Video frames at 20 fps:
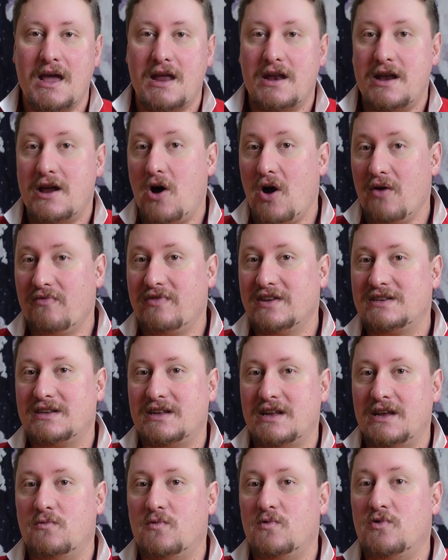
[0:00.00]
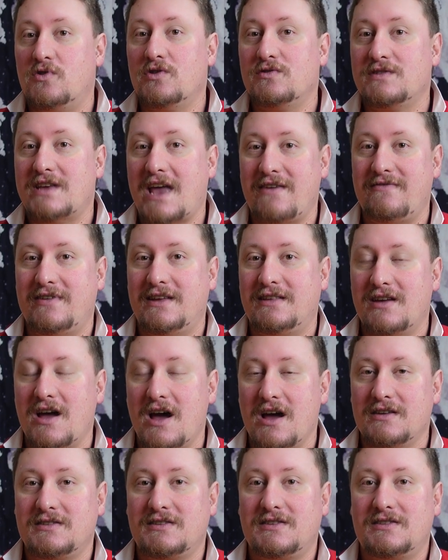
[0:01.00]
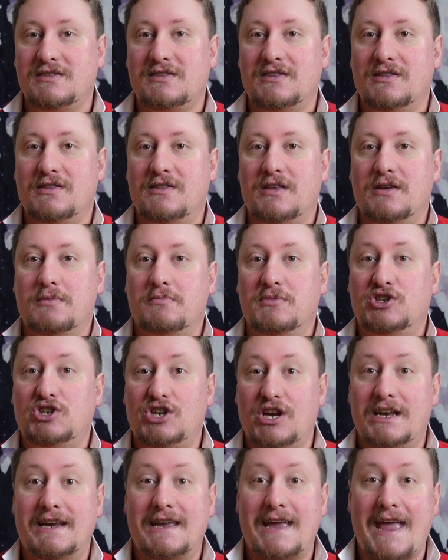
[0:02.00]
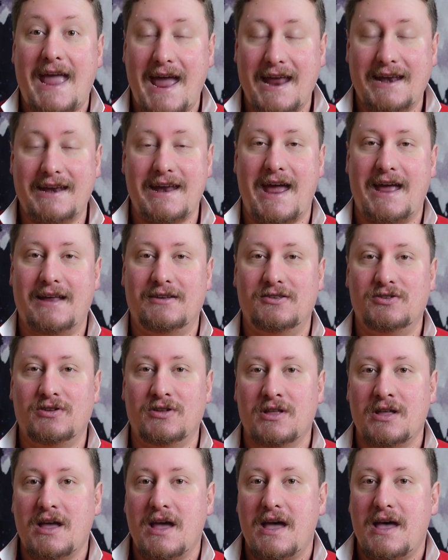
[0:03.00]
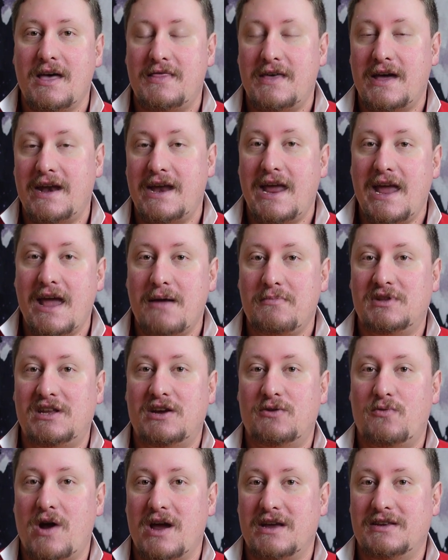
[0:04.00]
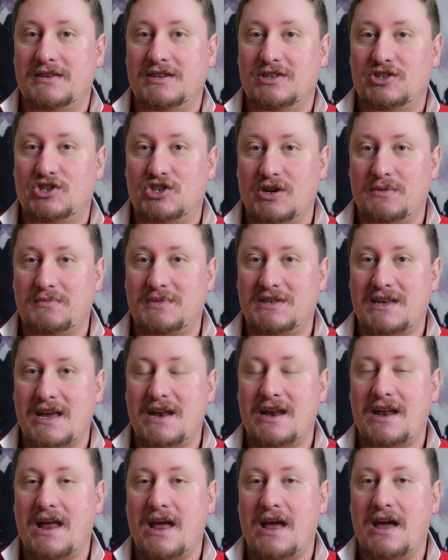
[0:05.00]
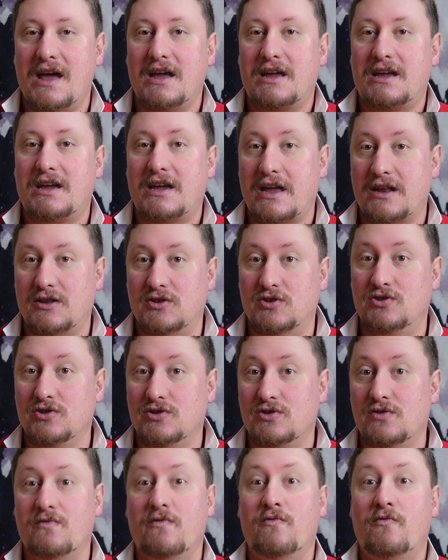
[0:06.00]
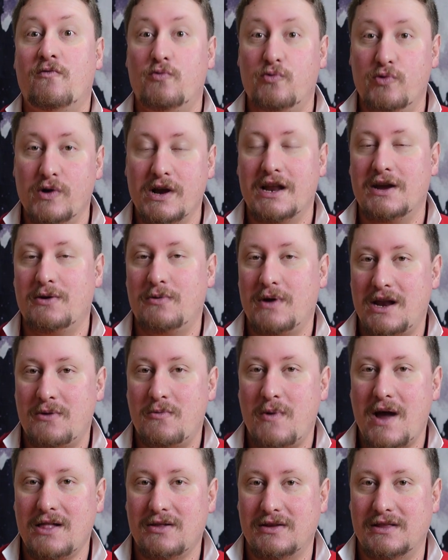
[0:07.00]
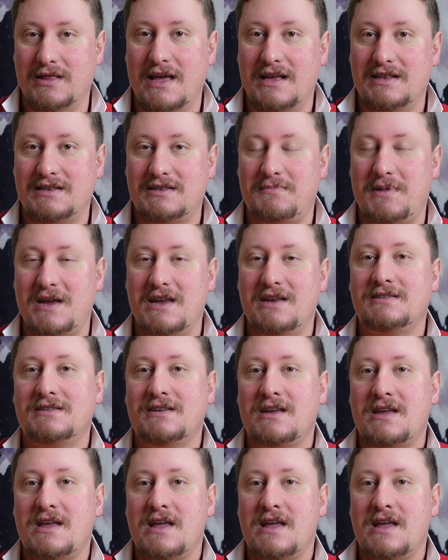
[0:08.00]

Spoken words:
Now obviously, those heavy tasks the machine can handle. That AMD Ryzen chipset can do really well in that space,